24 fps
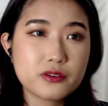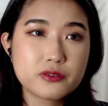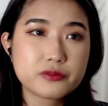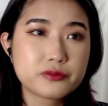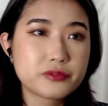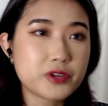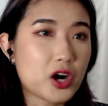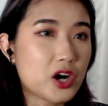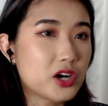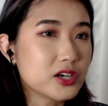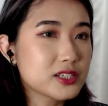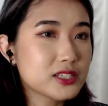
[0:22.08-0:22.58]

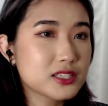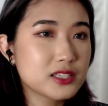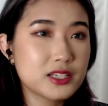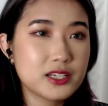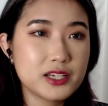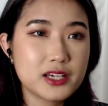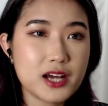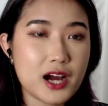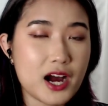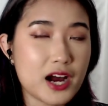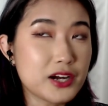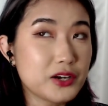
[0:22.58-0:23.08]

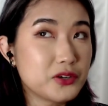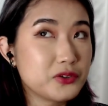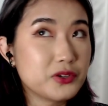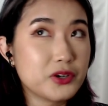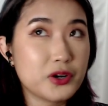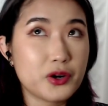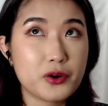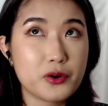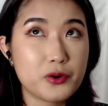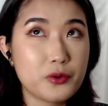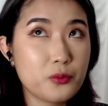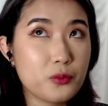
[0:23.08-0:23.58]
Honestly, I don't
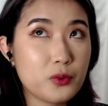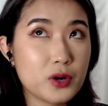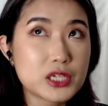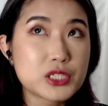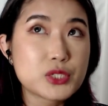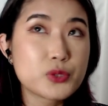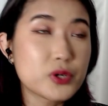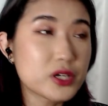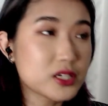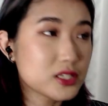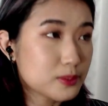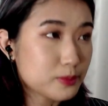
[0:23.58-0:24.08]
know what
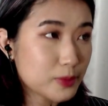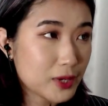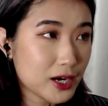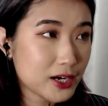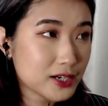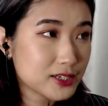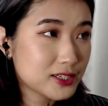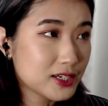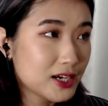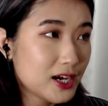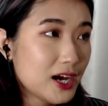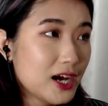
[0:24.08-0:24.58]
to
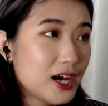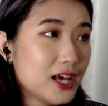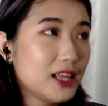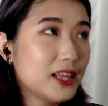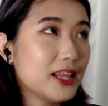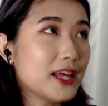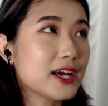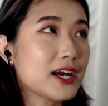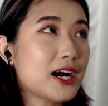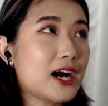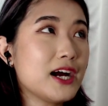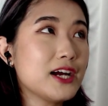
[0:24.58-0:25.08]
expect.
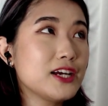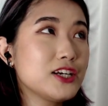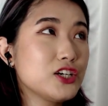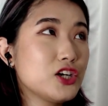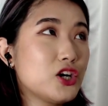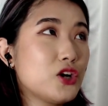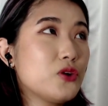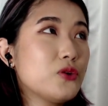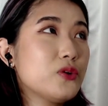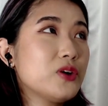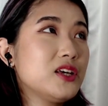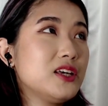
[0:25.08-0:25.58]
Like, I
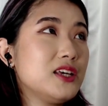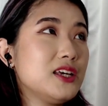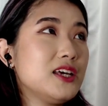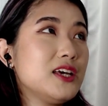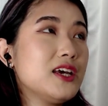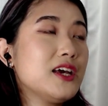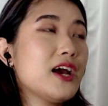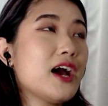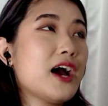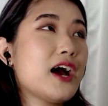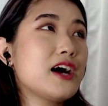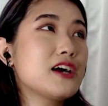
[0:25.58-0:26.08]
know
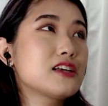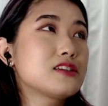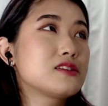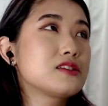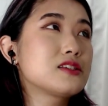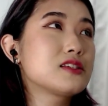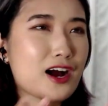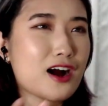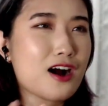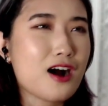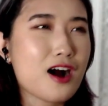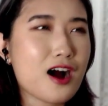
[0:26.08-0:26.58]
he
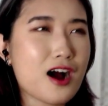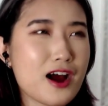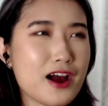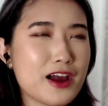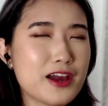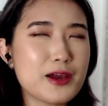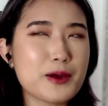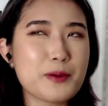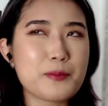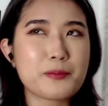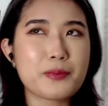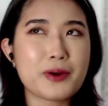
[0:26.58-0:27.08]
has high
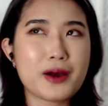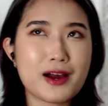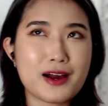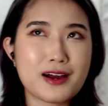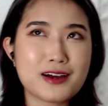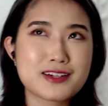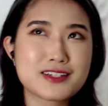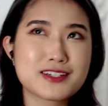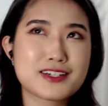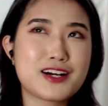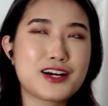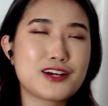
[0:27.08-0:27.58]

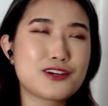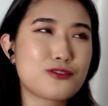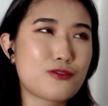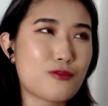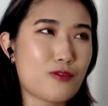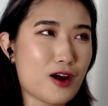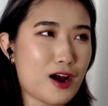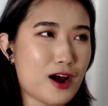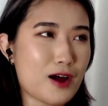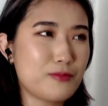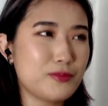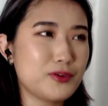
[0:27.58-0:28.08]
impact kind of
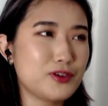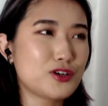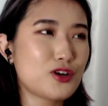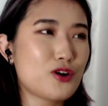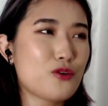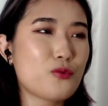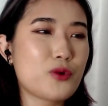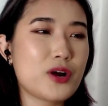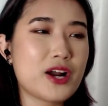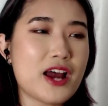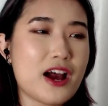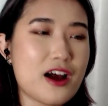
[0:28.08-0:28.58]
rap, you know.
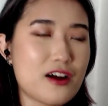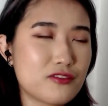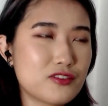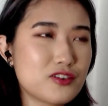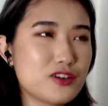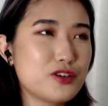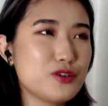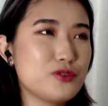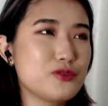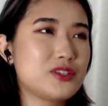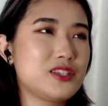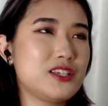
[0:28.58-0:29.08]
Whenever
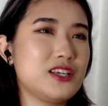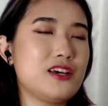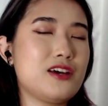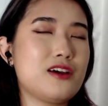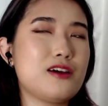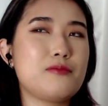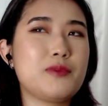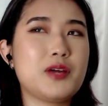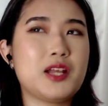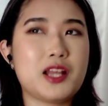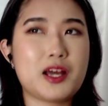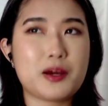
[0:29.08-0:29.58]
you see
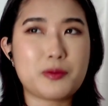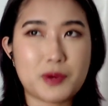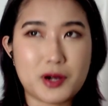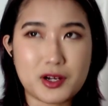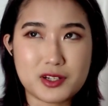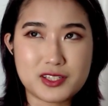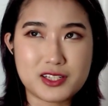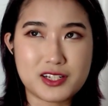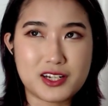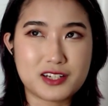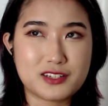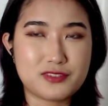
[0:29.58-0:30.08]
him in like
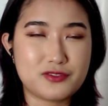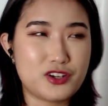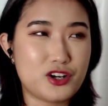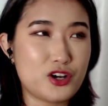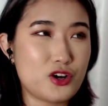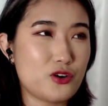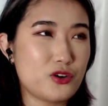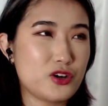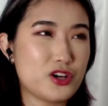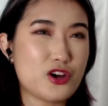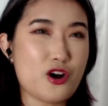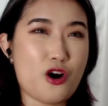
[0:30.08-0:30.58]
Monsta X
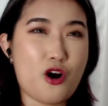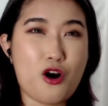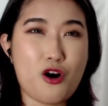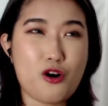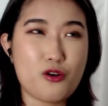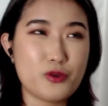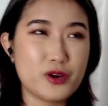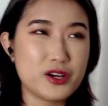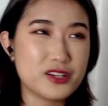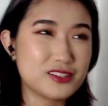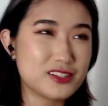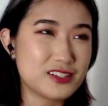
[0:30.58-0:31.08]
video, he
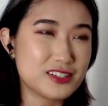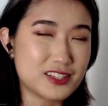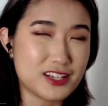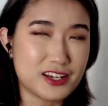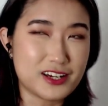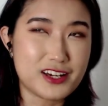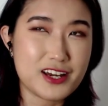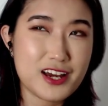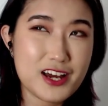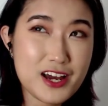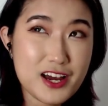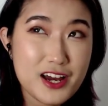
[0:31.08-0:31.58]
always is
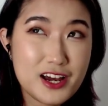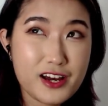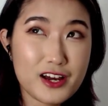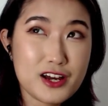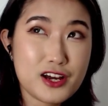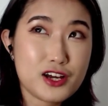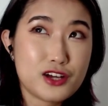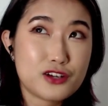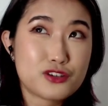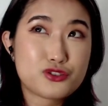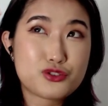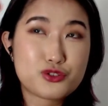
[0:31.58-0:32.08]
like
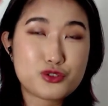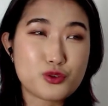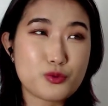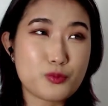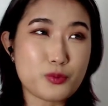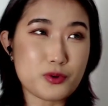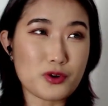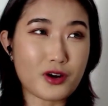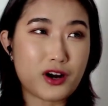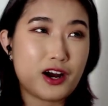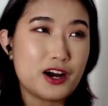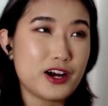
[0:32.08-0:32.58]

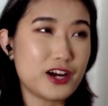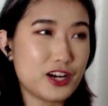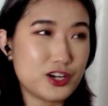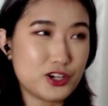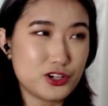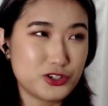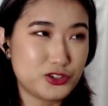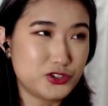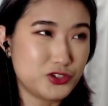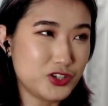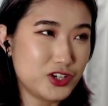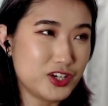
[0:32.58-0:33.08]
super high
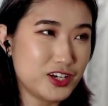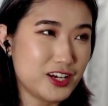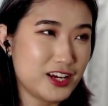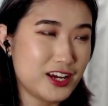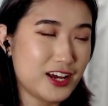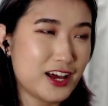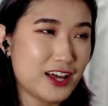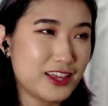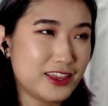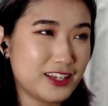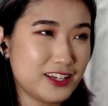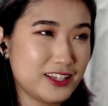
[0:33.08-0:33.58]
energy,
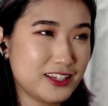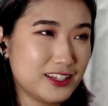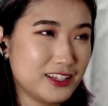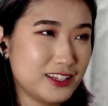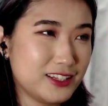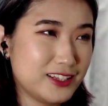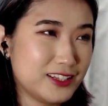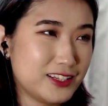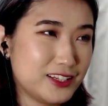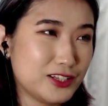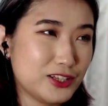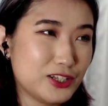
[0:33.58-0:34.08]
and
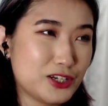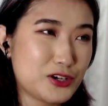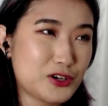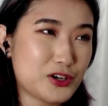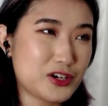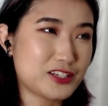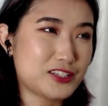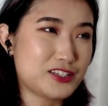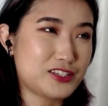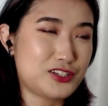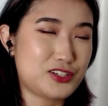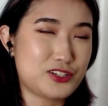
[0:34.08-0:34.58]
then the
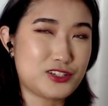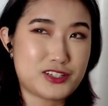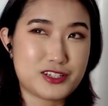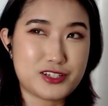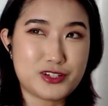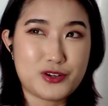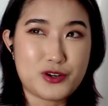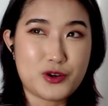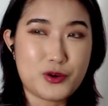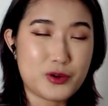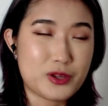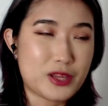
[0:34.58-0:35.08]
lyrics is just, you
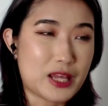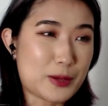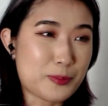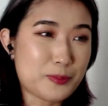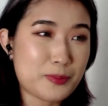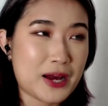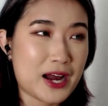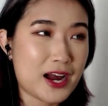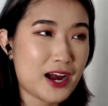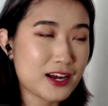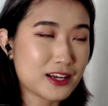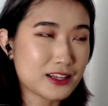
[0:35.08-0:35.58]
know, like
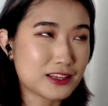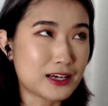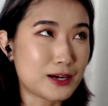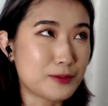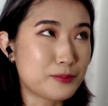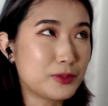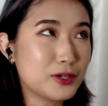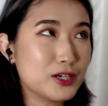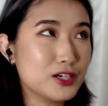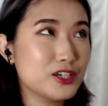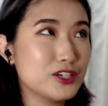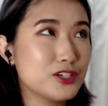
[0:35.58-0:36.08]
pack
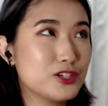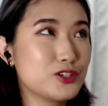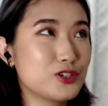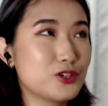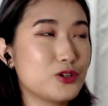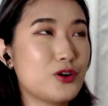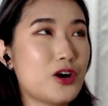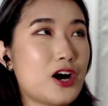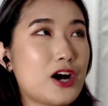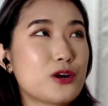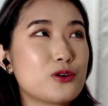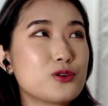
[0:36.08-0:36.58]
that punch.
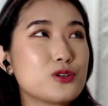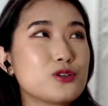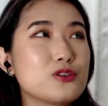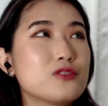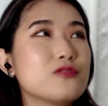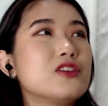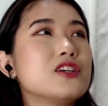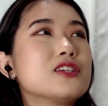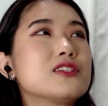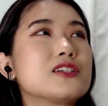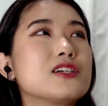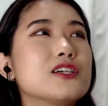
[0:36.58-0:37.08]
So I don't know if
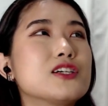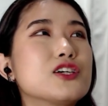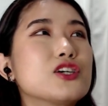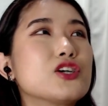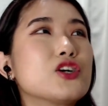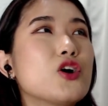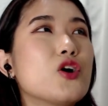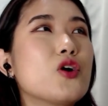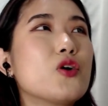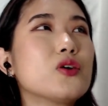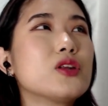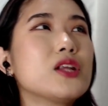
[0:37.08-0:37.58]
he's gonna
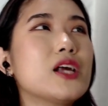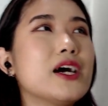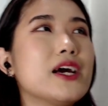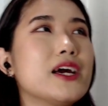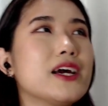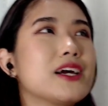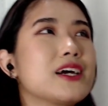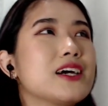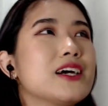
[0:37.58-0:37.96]
go like,